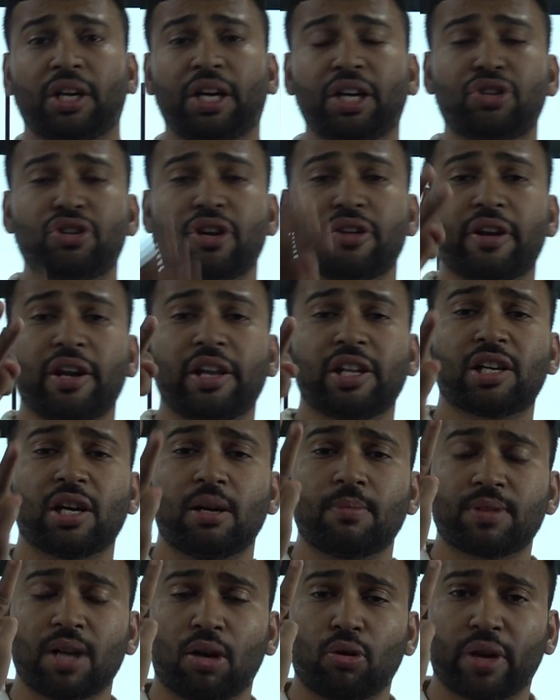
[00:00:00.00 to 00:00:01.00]
it generally
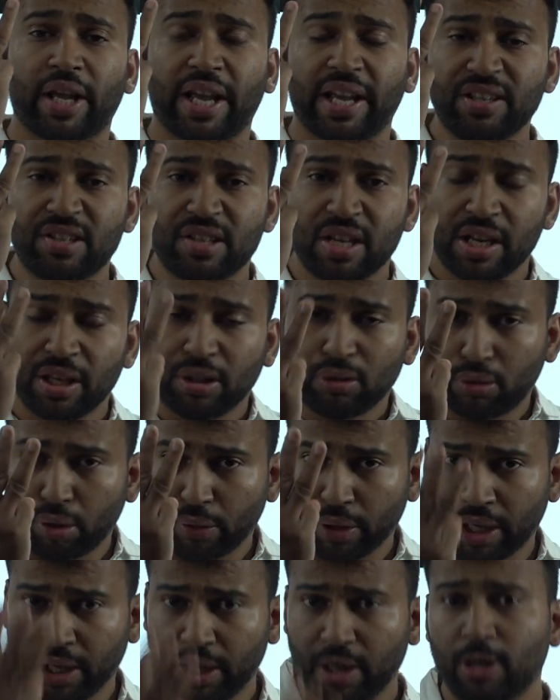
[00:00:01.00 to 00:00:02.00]
comes out as
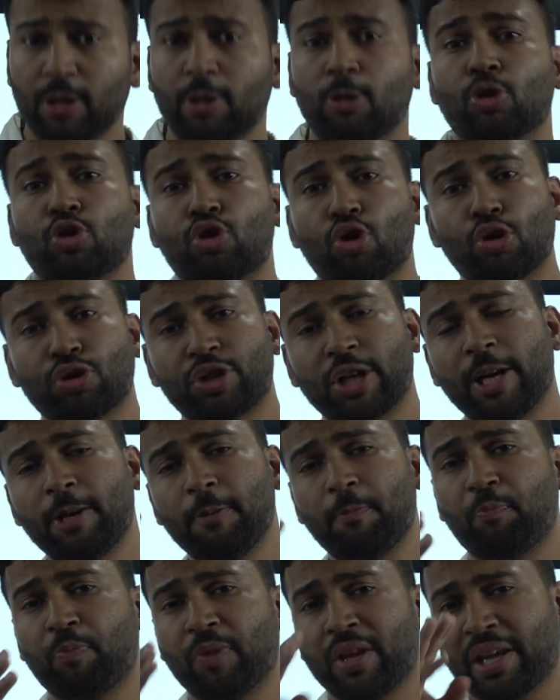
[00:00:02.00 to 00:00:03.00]
3. So
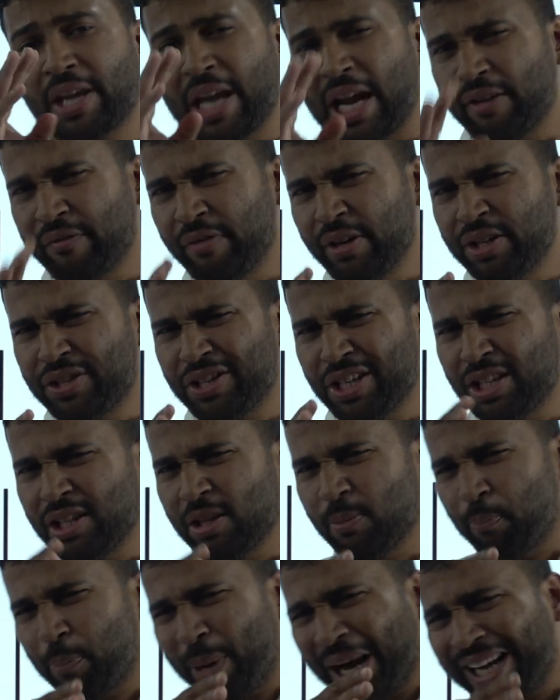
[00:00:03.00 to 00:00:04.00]
sir, can we see
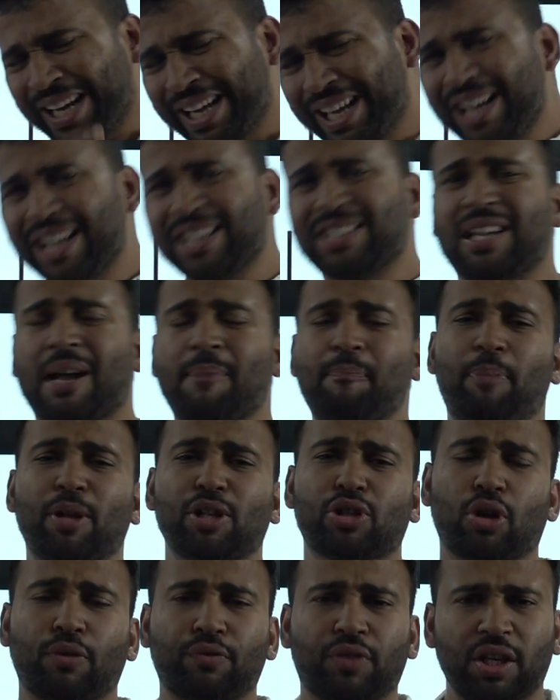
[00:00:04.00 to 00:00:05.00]
the practical
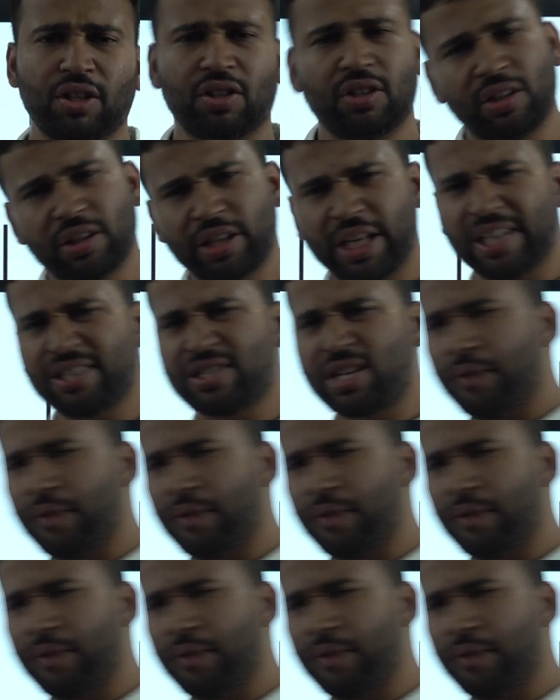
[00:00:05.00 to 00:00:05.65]
examples of this? Yes,